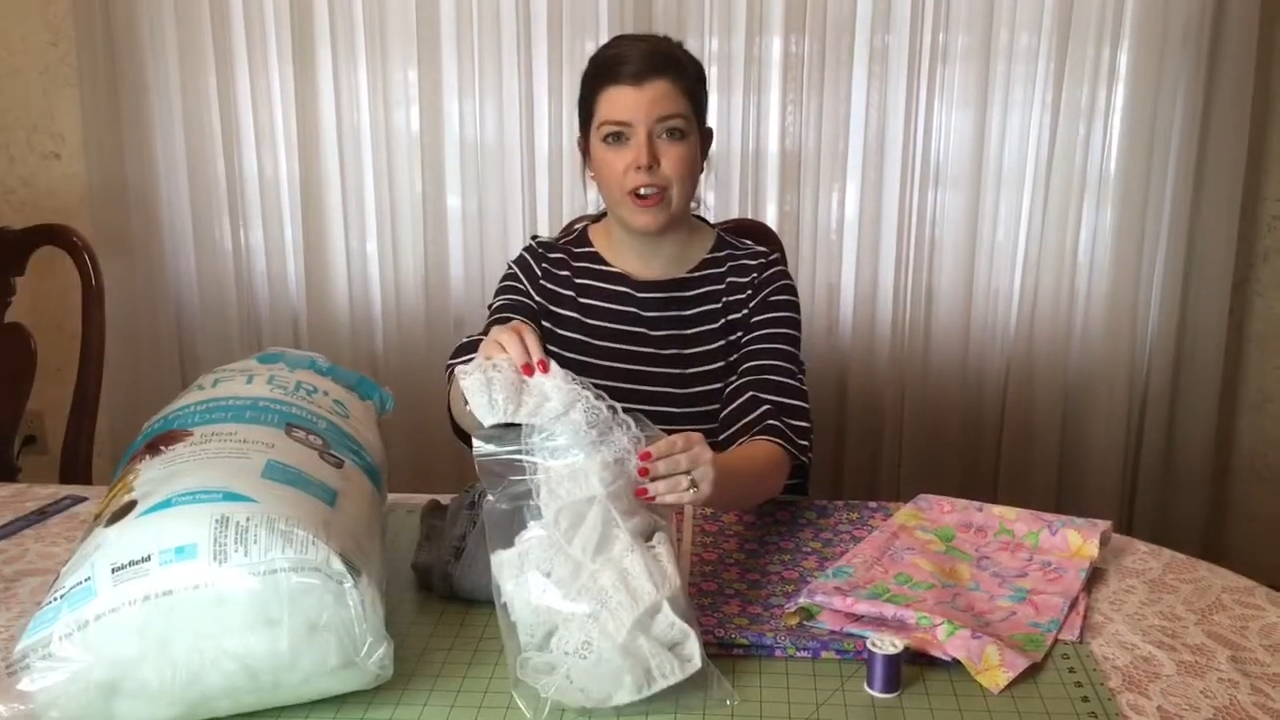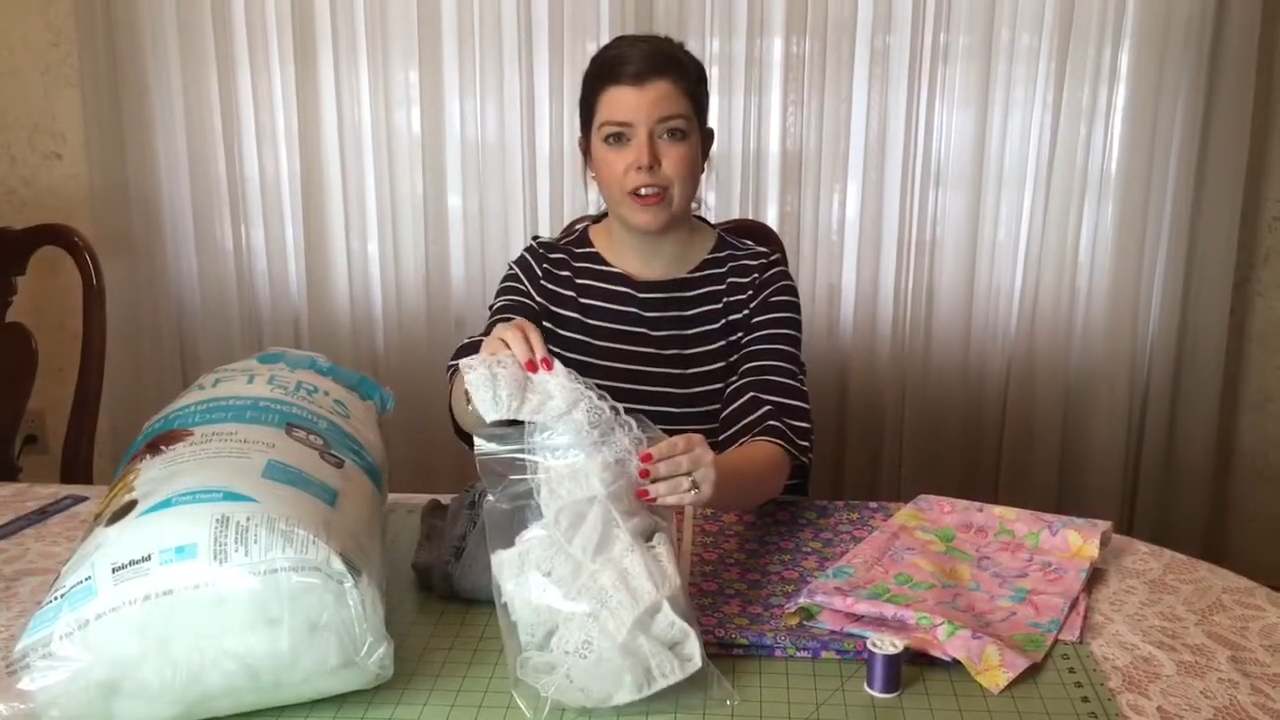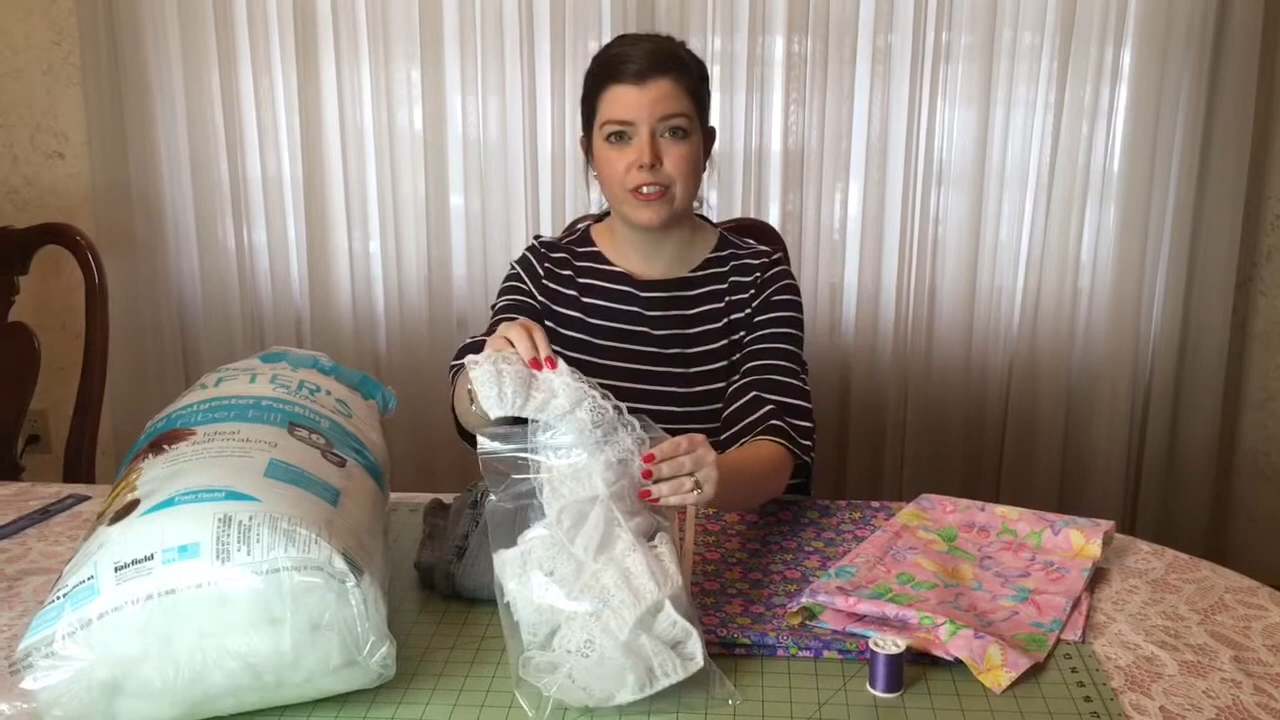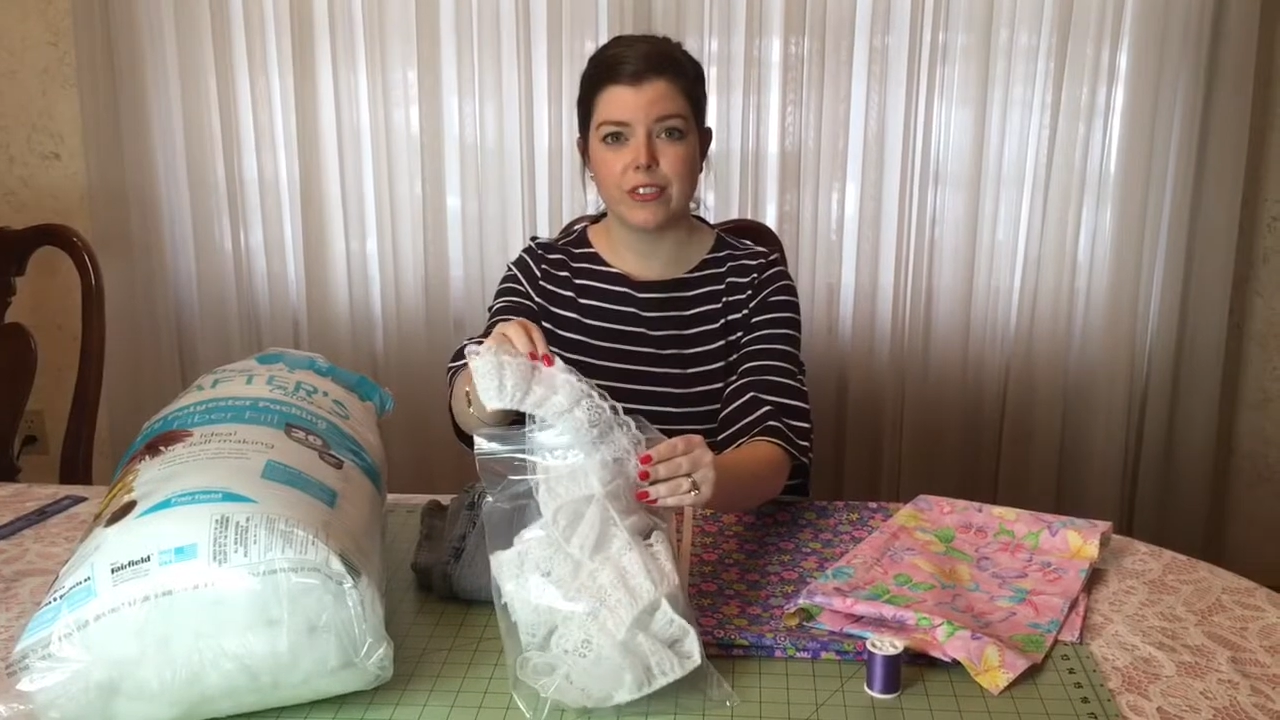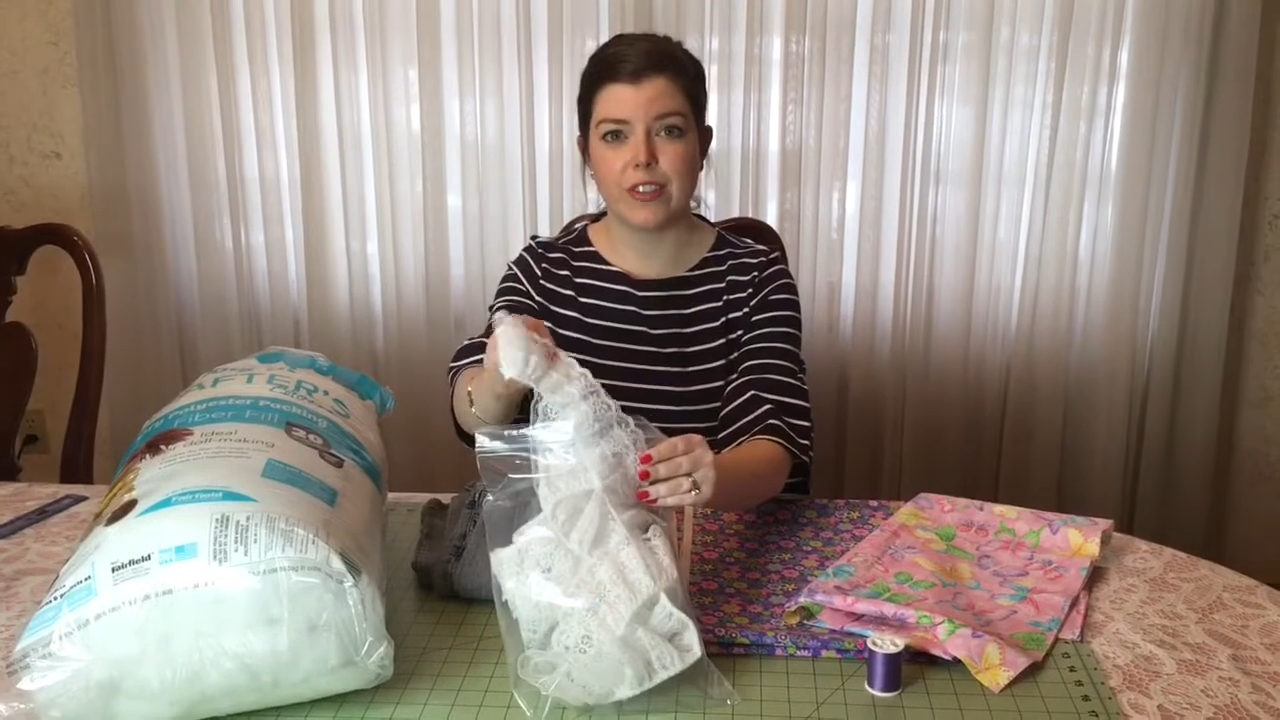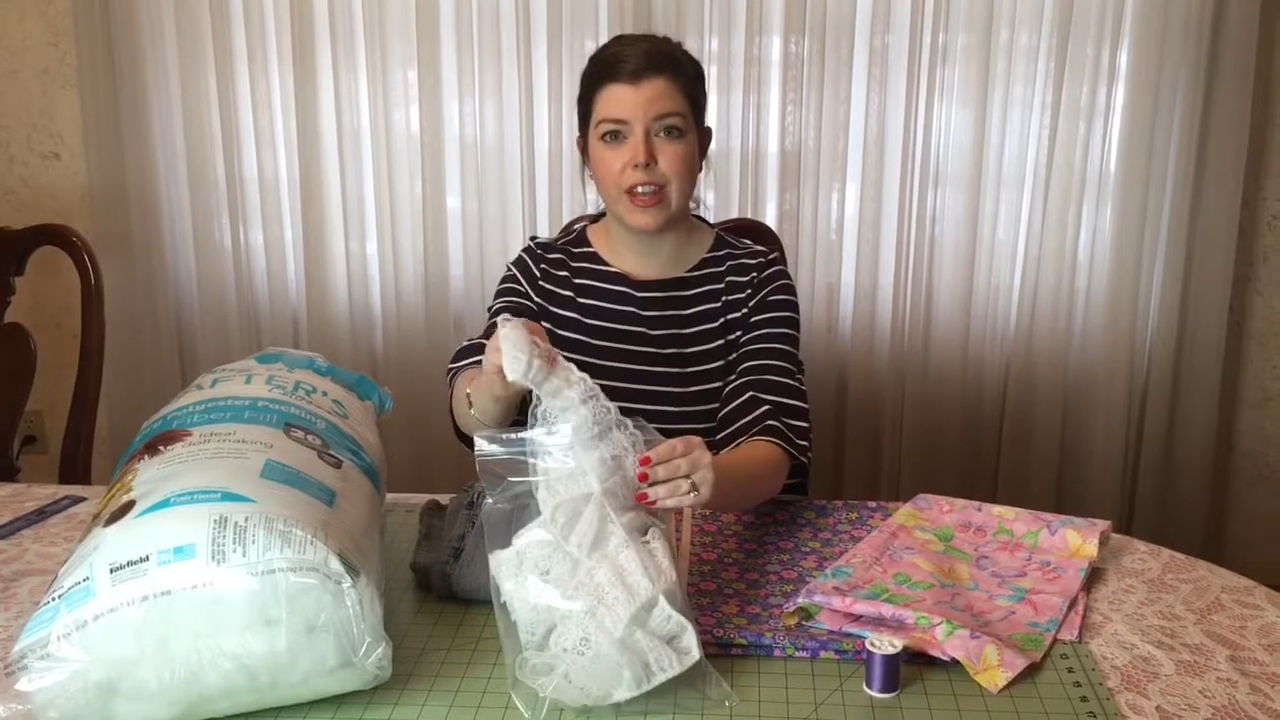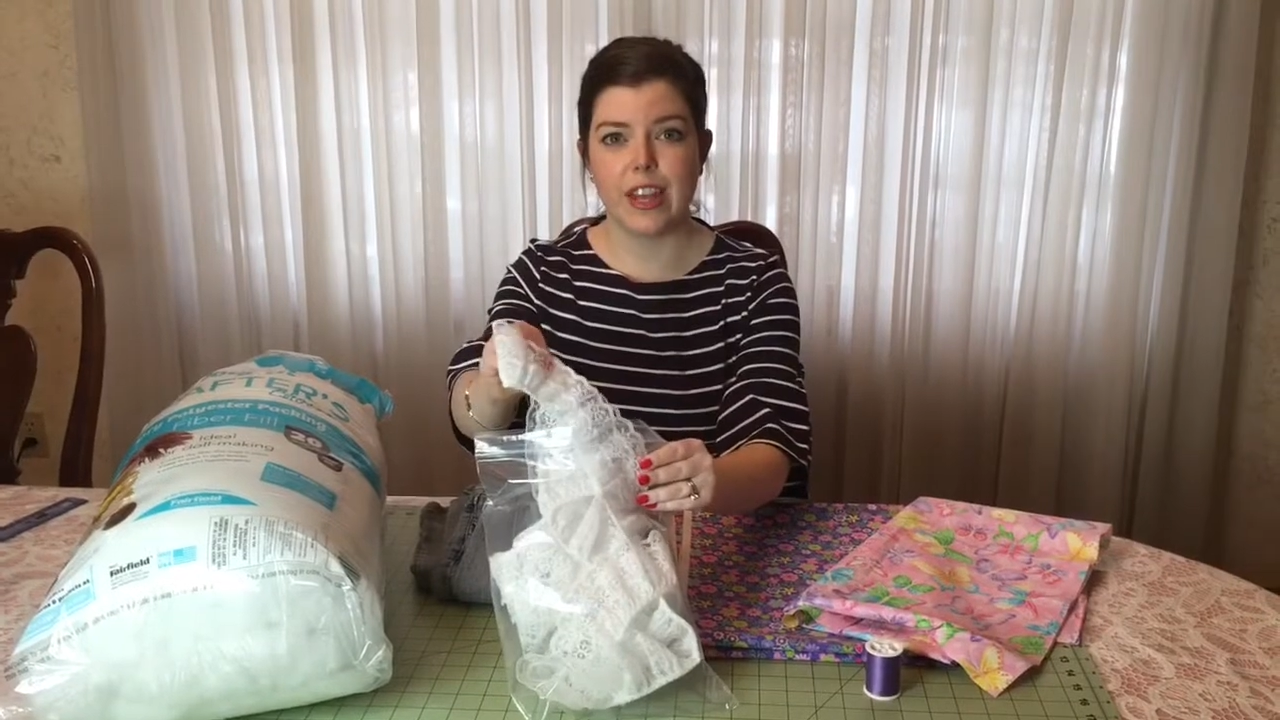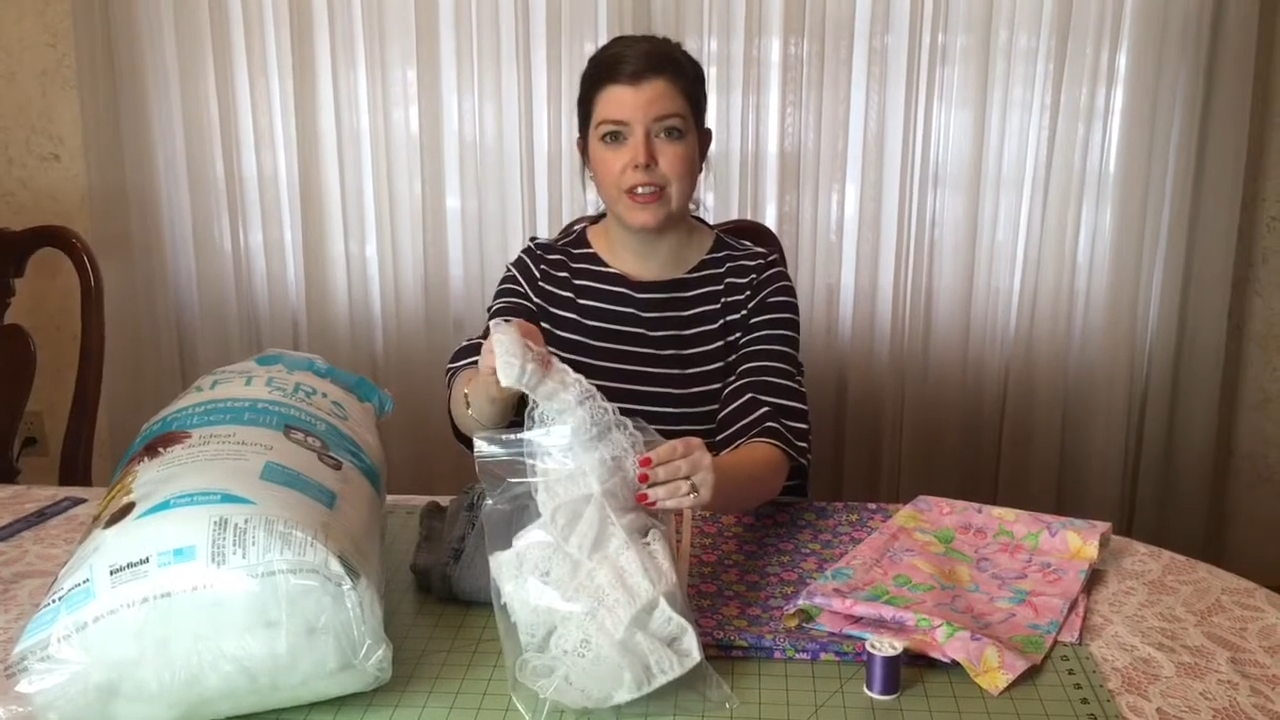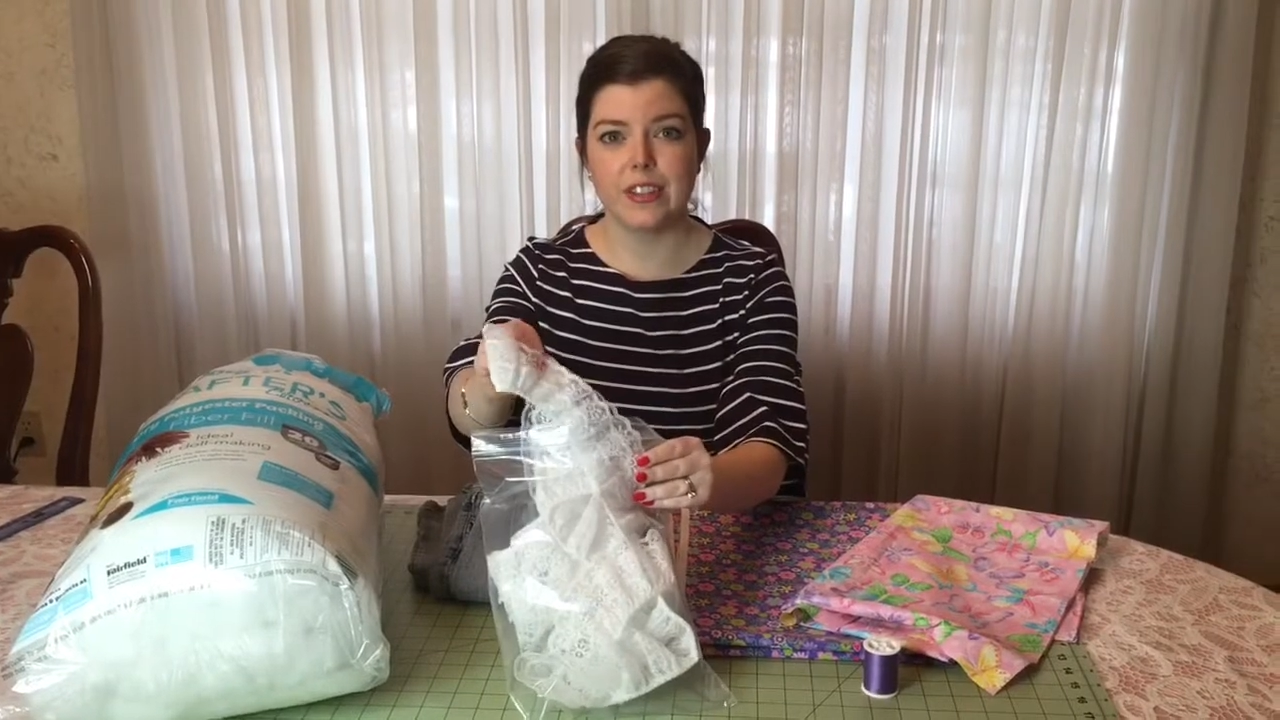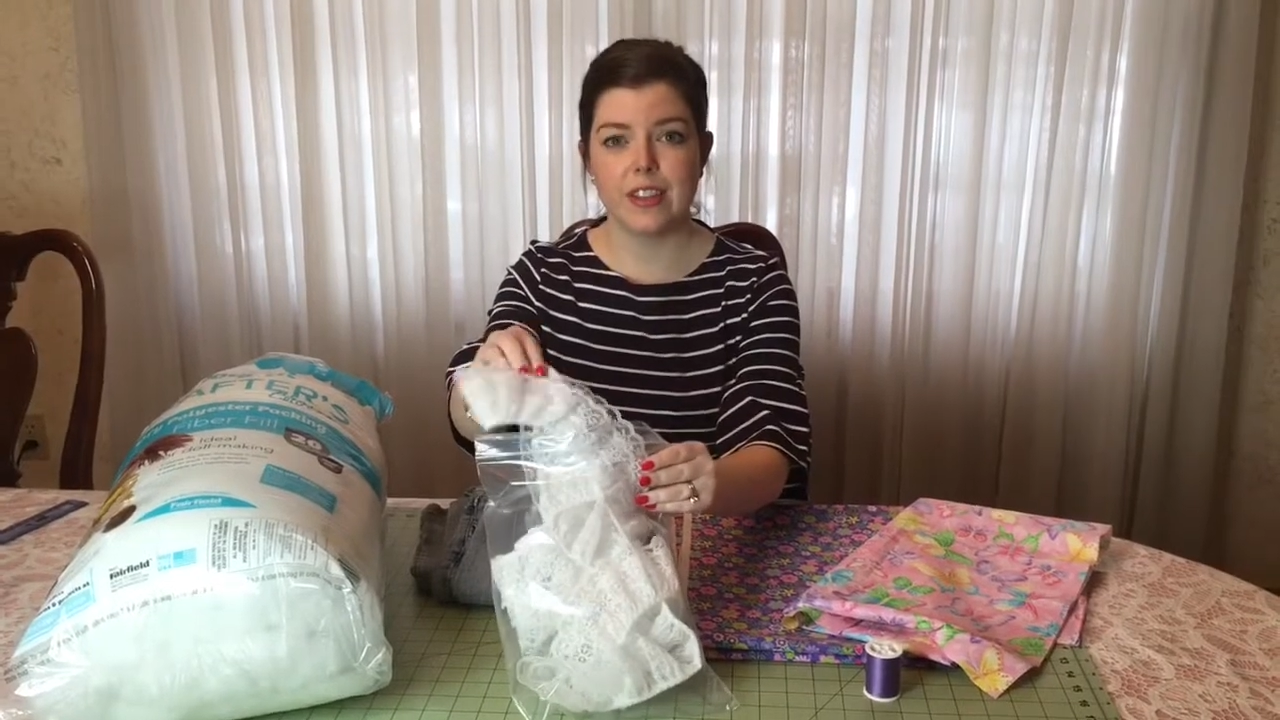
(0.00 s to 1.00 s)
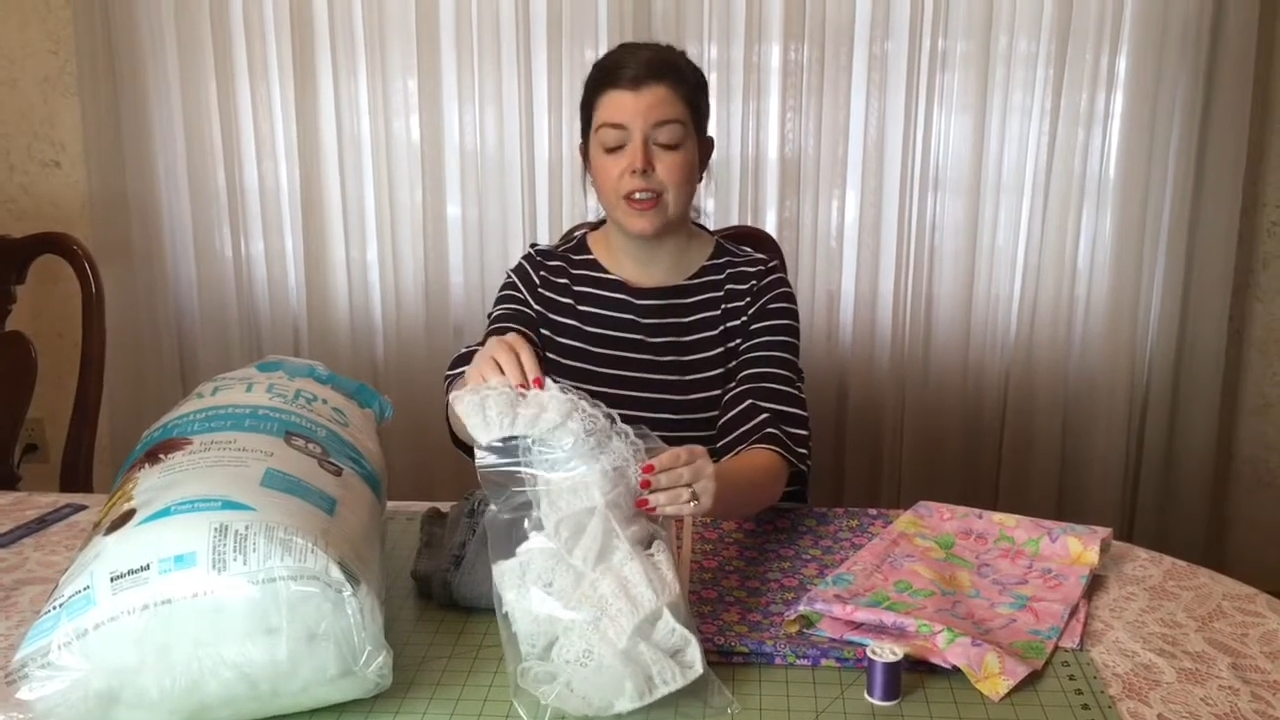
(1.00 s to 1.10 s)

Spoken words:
yards of lace